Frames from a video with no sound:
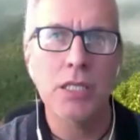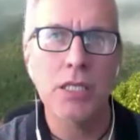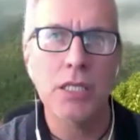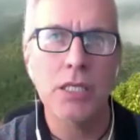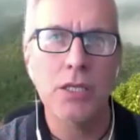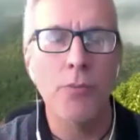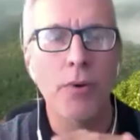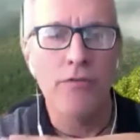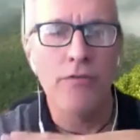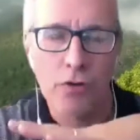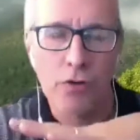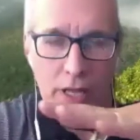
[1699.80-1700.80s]
above the
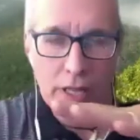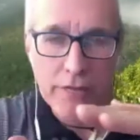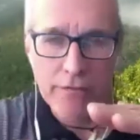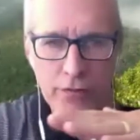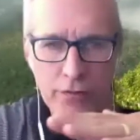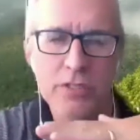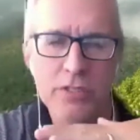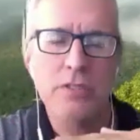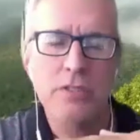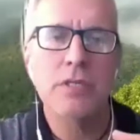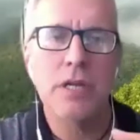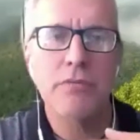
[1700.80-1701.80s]
ground first,
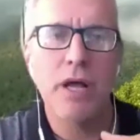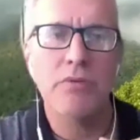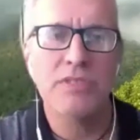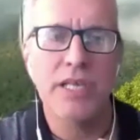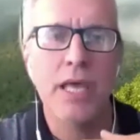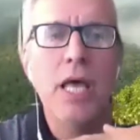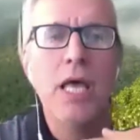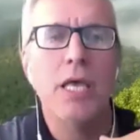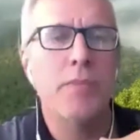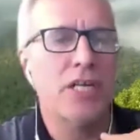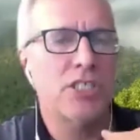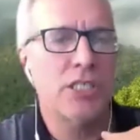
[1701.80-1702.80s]
I would say,
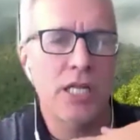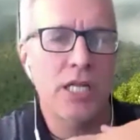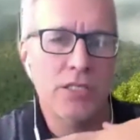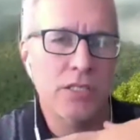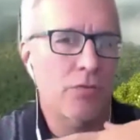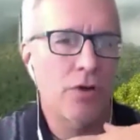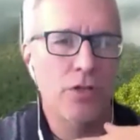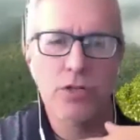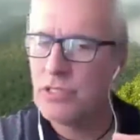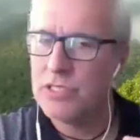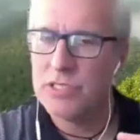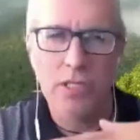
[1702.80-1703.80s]
imagine that the rodent
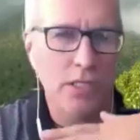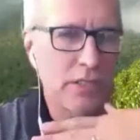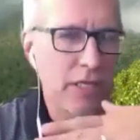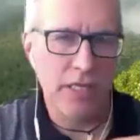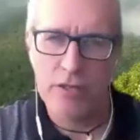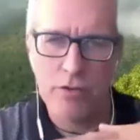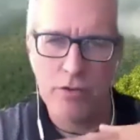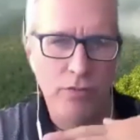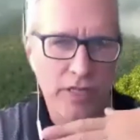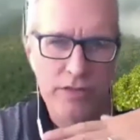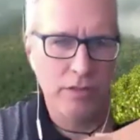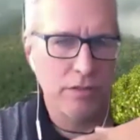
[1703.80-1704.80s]
is not taking away
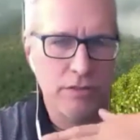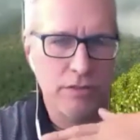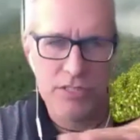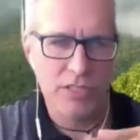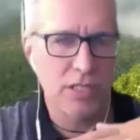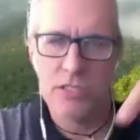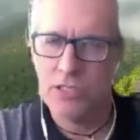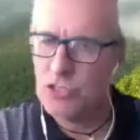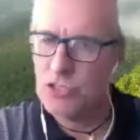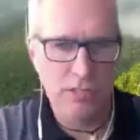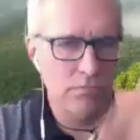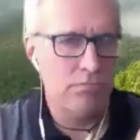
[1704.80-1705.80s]
the seeds. It
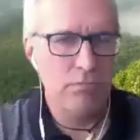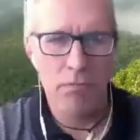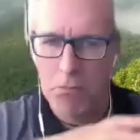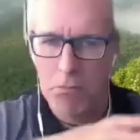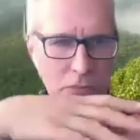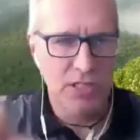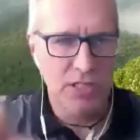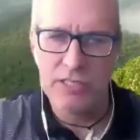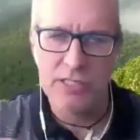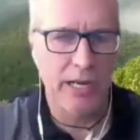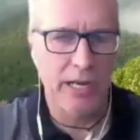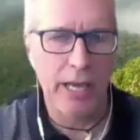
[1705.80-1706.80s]
just seeds
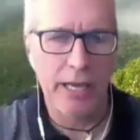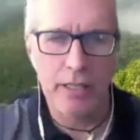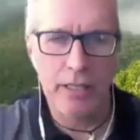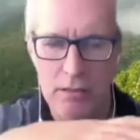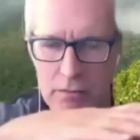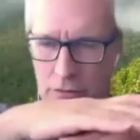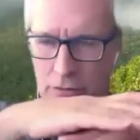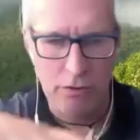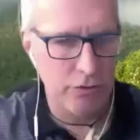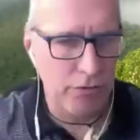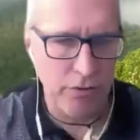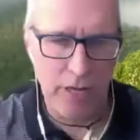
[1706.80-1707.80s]
lie on the
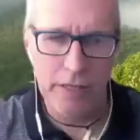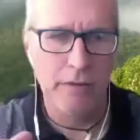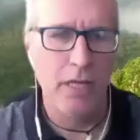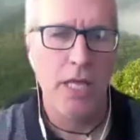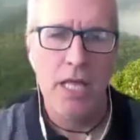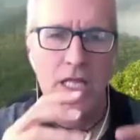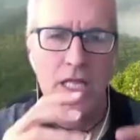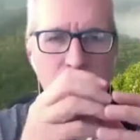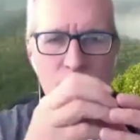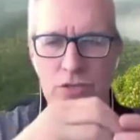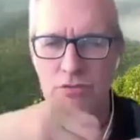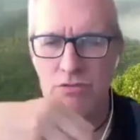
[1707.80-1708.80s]
ground. So
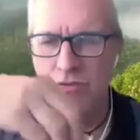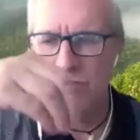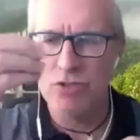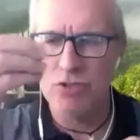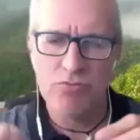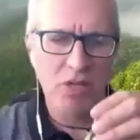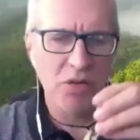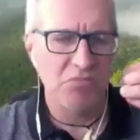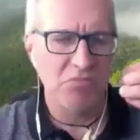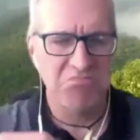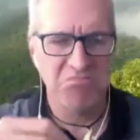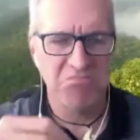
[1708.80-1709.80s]
the roots will
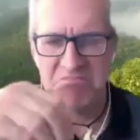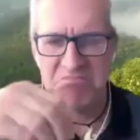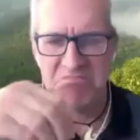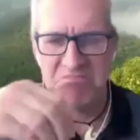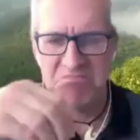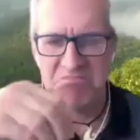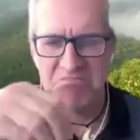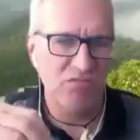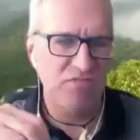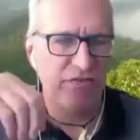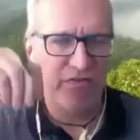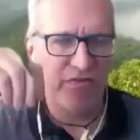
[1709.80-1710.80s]
just
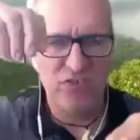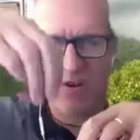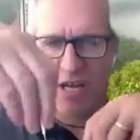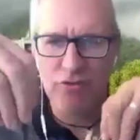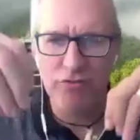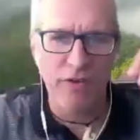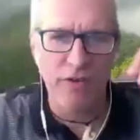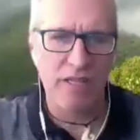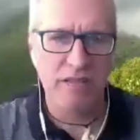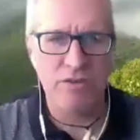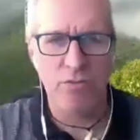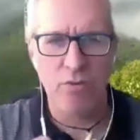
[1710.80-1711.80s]
try to find
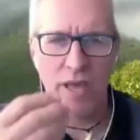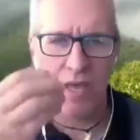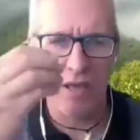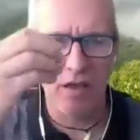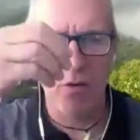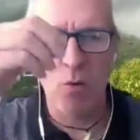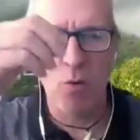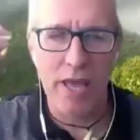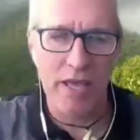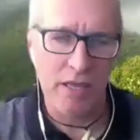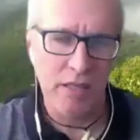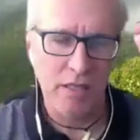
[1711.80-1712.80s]
a way
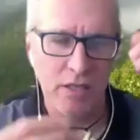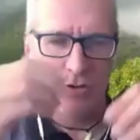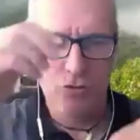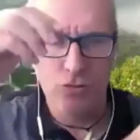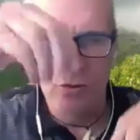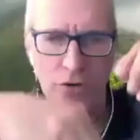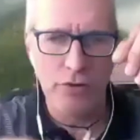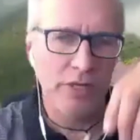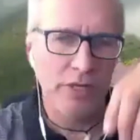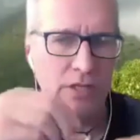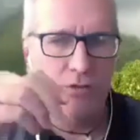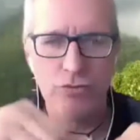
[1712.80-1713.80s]
to go
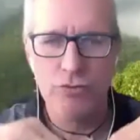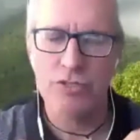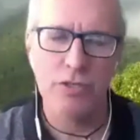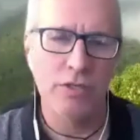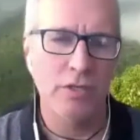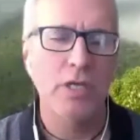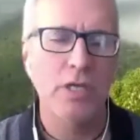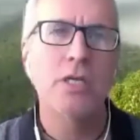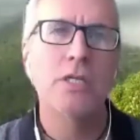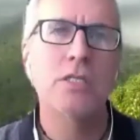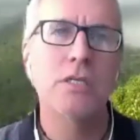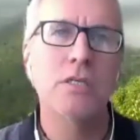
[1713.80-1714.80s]
into
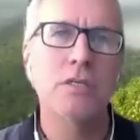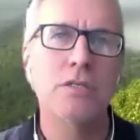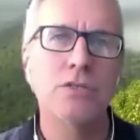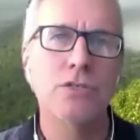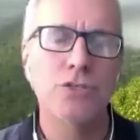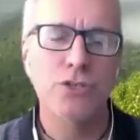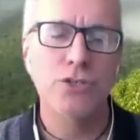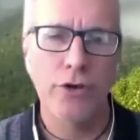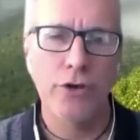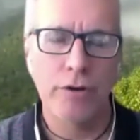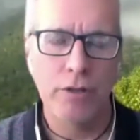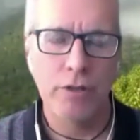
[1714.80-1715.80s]
the soil.